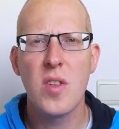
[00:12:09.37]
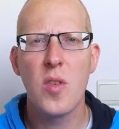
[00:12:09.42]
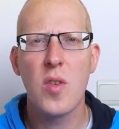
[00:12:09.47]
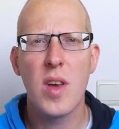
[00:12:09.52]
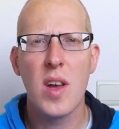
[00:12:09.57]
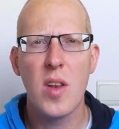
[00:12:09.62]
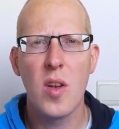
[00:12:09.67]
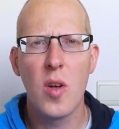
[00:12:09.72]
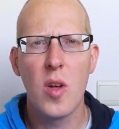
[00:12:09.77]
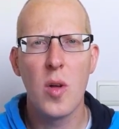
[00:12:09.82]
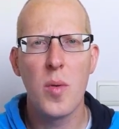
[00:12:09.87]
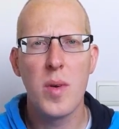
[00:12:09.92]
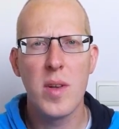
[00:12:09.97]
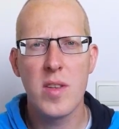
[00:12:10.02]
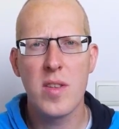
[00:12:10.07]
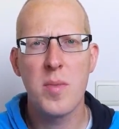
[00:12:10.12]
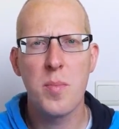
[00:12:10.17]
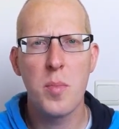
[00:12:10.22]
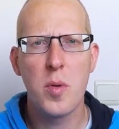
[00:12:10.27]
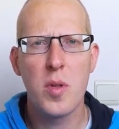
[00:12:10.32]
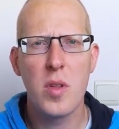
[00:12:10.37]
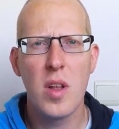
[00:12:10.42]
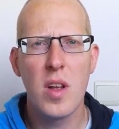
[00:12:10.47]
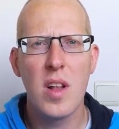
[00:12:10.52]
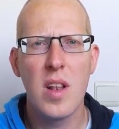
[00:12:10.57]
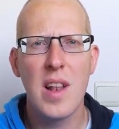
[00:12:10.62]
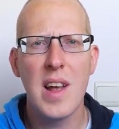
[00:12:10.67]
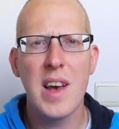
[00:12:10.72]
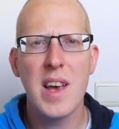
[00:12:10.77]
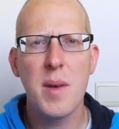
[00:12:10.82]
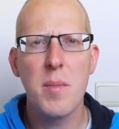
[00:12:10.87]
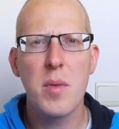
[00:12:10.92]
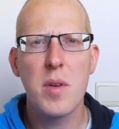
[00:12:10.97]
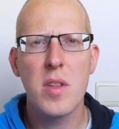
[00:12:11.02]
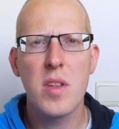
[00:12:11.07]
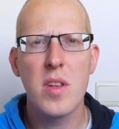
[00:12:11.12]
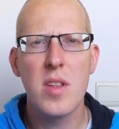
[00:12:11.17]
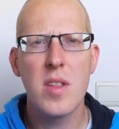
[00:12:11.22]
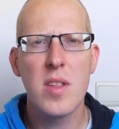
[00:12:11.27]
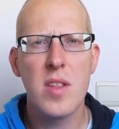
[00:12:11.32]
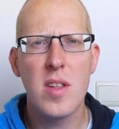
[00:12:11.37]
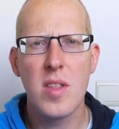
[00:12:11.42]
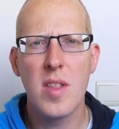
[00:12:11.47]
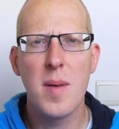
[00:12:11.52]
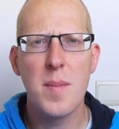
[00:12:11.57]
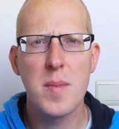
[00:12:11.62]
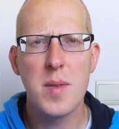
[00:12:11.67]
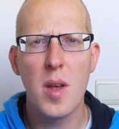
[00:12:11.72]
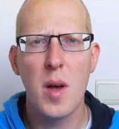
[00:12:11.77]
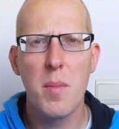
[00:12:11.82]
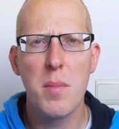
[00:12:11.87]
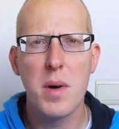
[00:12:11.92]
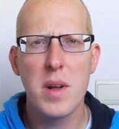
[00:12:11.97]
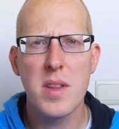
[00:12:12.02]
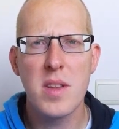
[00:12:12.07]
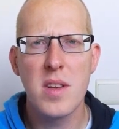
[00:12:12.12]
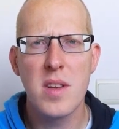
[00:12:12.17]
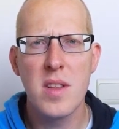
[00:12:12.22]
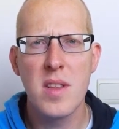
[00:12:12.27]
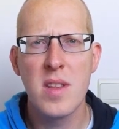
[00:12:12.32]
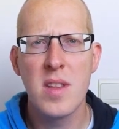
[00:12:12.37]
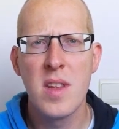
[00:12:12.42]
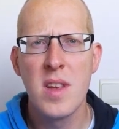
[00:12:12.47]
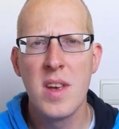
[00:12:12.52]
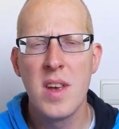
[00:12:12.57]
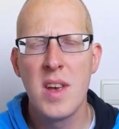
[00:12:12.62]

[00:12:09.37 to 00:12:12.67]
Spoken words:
you can always put a like button, the thumbs up button.